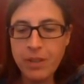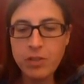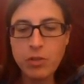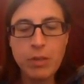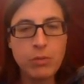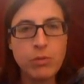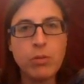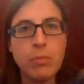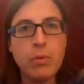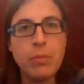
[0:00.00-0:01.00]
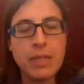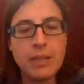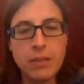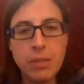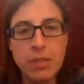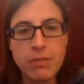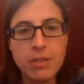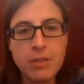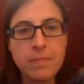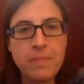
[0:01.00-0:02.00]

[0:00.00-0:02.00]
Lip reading: And somehow Trump makes an appearance.